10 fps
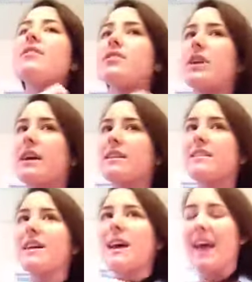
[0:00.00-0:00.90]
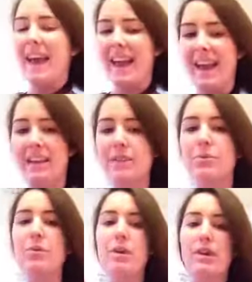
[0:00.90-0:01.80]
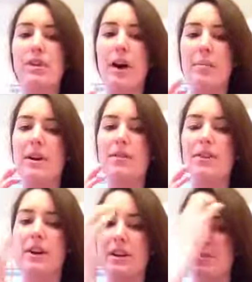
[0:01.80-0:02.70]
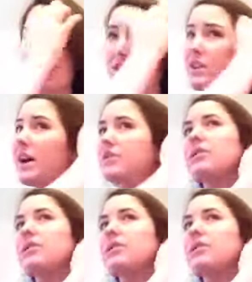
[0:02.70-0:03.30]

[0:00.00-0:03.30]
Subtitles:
strands, and this will work a lot better if your hair is brushed out,